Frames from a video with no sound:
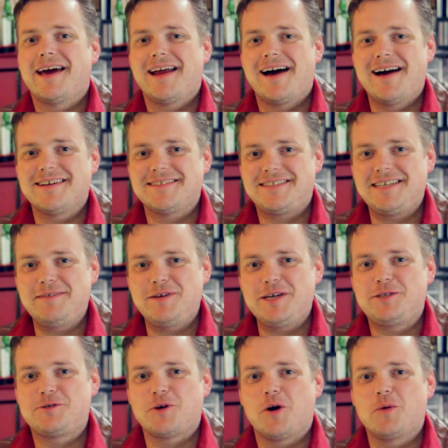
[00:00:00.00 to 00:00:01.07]
Get on it,
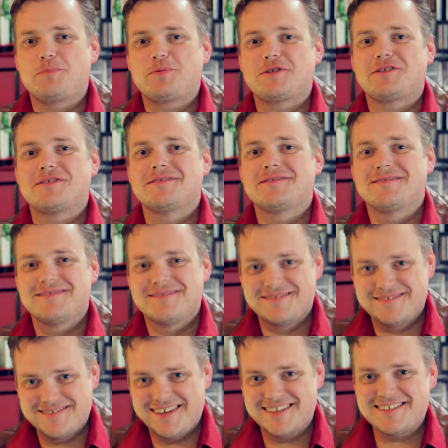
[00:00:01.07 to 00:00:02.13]
TV tropes.
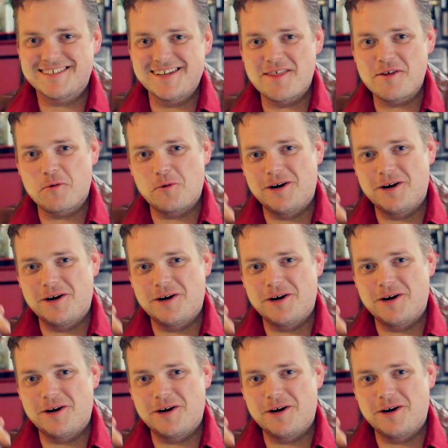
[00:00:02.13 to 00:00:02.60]
That's another